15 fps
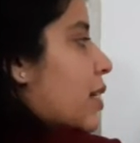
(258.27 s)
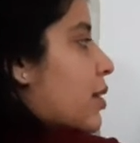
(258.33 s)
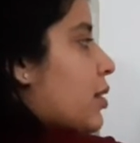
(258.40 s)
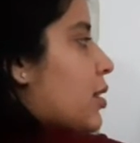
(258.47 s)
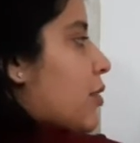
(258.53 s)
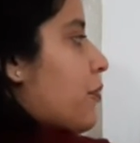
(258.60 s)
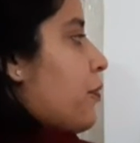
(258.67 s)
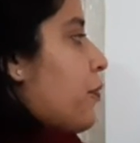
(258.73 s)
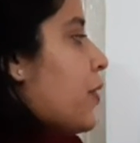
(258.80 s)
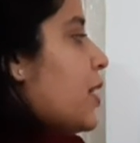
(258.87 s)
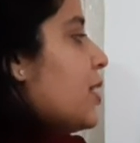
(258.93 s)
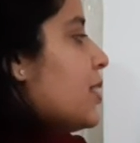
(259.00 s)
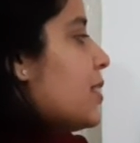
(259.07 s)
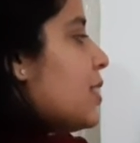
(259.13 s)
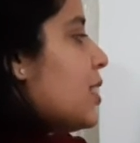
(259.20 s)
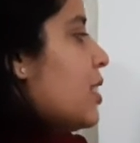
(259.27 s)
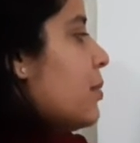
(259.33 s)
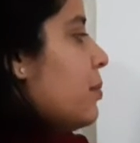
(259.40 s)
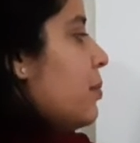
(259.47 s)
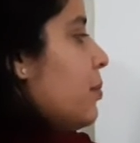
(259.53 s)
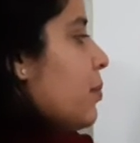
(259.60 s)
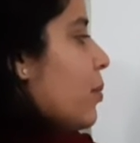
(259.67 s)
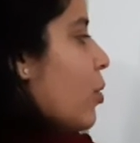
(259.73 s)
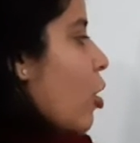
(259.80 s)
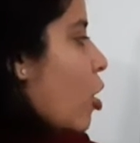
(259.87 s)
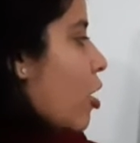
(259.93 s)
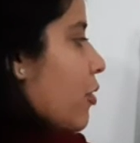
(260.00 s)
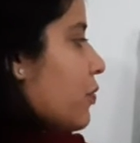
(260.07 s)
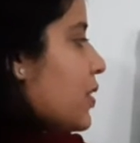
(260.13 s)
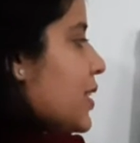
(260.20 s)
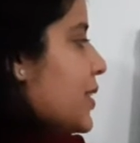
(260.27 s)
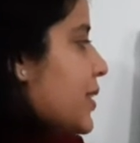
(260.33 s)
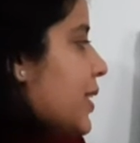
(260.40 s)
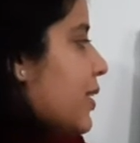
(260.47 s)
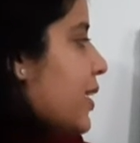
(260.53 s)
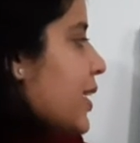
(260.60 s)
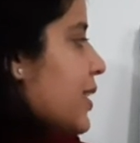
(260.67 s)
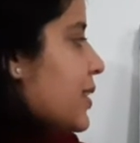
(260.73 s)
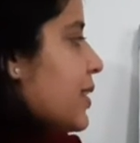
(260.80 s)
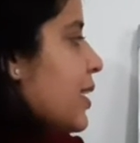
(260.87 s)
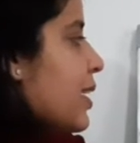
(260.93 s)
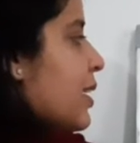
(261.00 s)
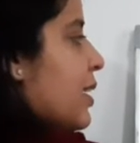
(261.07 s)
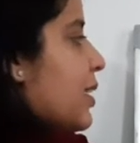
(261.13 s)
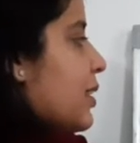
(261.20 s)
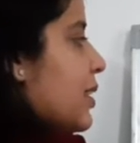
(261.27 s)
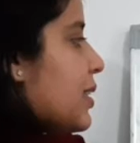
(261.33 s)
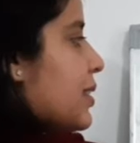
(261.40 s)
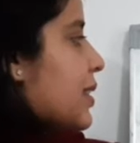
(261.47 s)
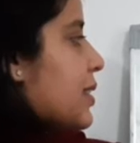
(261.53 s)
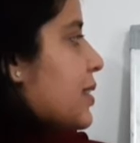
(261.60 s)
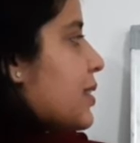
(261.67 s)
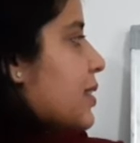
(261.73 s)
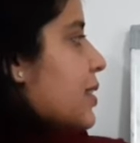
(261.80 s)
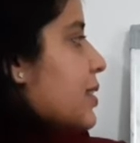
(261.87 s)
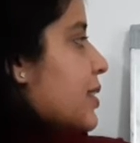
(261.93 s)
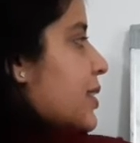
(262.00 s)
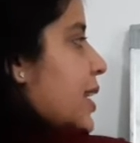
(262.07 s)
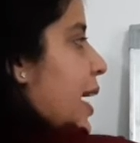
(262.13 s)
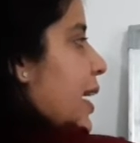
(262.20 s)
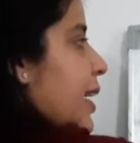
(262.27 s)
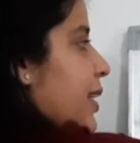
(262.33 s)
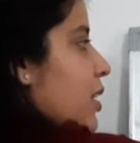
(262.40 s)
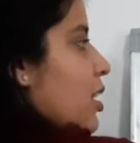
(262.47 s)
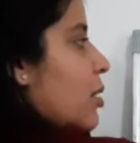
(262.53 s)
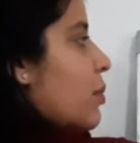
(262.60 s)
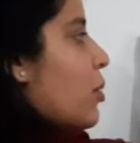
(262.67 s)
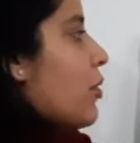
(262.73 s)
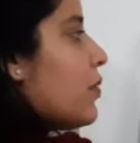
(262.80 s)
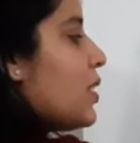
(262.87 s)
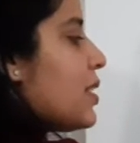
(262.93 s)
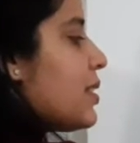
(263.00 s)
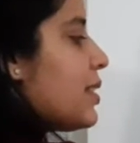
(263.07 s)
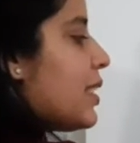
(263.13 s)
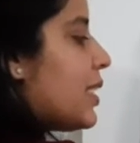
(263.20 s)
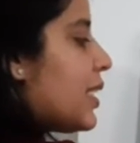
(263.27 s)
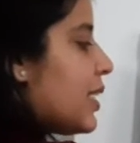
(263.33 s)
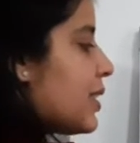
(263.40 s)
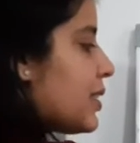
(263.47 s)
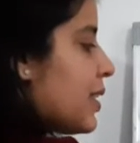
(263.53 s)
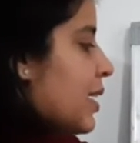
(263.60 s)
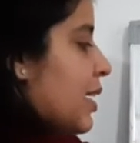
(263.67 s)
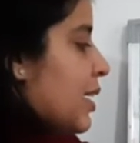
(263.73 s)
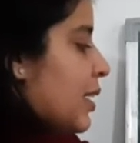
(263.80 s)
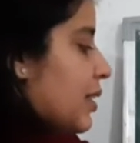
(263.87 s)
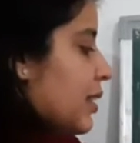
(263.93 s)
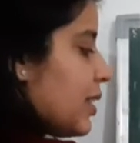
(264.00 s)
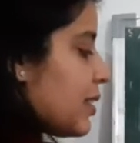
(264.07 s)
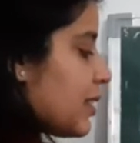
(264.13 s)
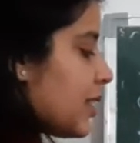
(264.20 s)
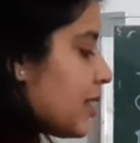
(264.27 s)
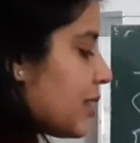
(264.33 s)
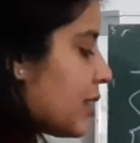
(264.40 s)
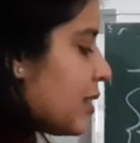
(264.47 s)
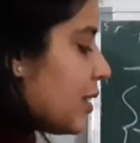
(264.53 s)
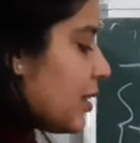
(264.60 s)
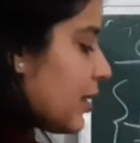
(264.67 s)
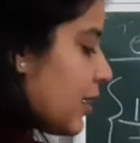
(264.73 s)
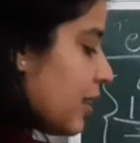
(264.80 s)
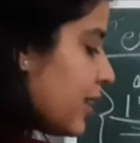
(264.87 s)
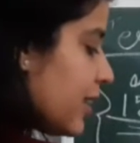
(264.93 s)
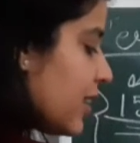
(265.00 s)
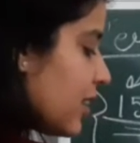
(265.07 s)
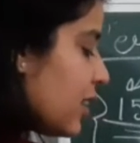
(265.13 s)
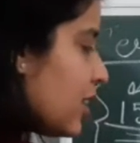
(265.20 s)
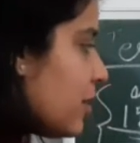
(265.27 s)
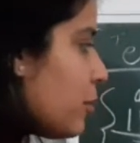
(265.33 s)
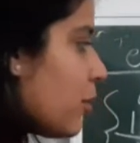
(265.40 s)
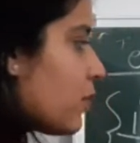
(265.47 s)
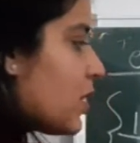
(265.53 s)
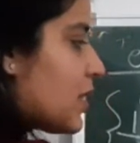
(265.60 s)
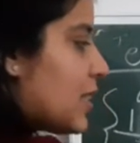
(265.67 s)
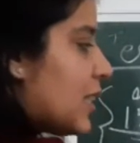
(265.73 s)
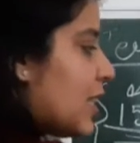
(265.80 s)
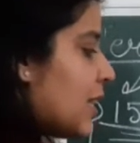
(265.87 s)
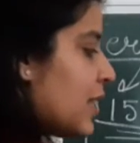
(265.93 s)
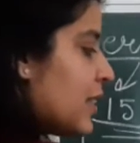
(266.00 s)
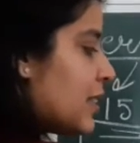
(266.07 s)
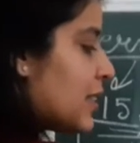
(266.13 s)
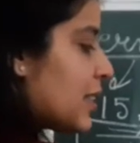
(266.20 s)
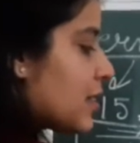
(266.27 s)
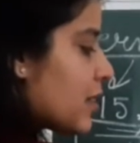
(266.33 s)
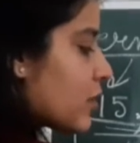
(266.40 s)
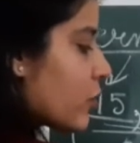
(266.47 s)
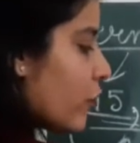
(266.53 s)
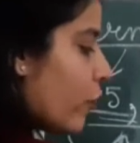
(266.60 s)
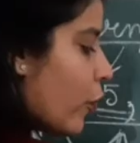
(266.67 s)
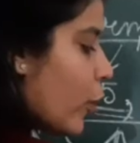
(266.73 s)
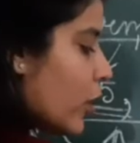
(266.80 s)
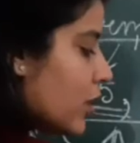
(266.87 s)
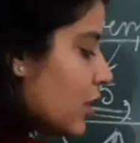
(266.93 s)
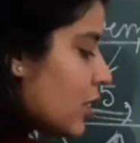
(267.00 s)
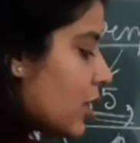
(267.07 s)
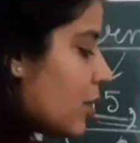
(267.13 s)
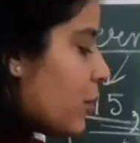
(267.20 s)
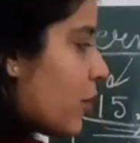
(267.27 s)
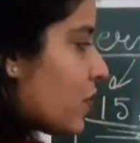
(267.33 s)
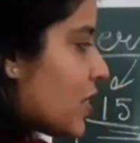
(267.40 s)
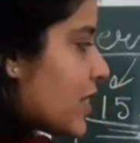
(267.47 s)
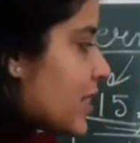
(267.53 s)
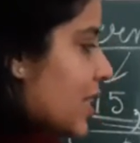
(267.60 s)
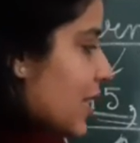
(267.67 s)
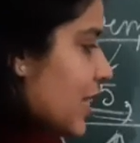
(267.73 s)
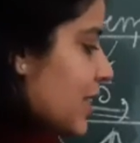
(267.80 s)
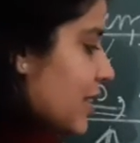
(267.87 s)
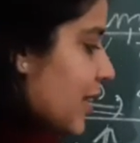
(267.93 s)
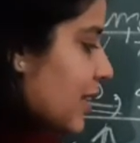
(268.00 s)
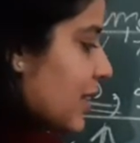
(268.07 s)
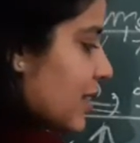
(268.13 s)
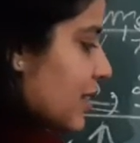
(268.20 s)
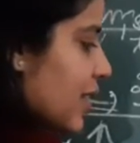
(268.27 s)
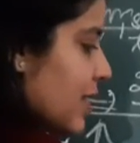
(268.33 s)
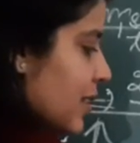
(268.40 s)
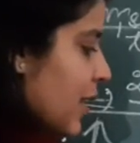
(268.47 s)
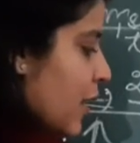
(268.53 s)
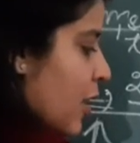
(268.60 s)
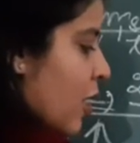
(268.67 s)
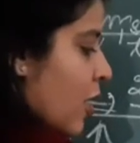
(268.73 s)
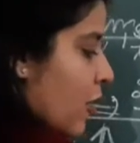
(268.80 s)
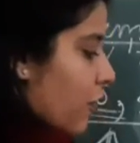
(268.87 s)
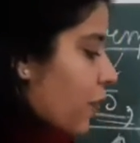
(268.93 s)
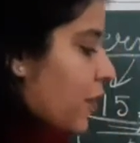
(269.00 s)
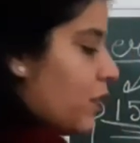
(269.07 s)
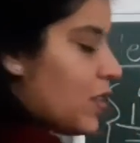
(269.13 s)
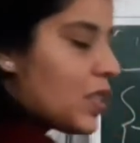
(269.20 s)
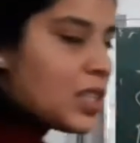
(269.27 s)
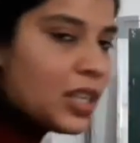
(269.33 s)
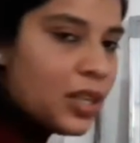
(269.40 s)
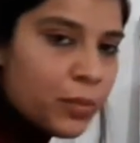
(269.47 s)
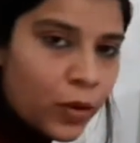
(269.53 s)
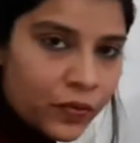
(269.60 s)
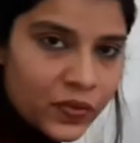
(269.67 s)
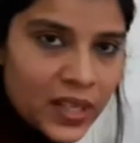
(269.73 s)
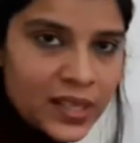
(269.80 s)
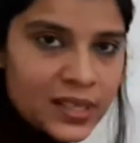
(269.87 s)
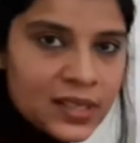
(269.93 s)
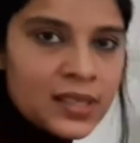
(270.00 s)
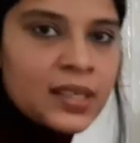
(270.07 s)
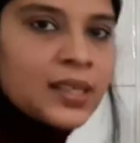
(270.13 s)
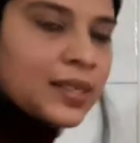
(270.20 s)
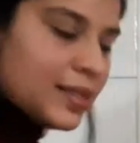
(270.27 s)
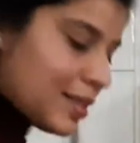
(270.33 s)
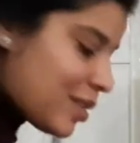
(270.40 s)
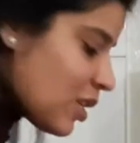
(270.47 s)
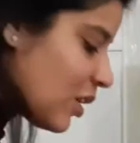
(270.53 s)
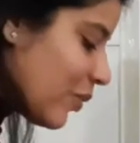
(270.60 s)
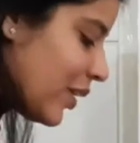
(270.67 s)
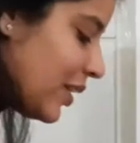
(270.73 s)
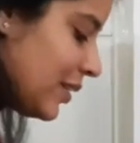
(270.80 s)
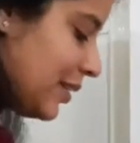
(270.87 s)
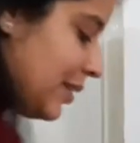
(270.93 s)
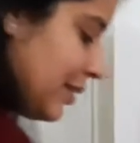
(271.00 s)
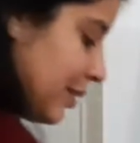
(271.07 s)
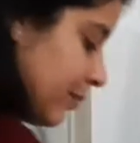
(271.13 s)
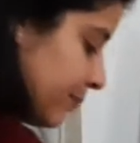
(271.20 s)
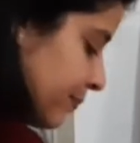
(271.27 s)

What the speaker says: the first term of the series, this is second term of the series, this is third term of the series, this is fourth term of the series, and this is fifth term of this series.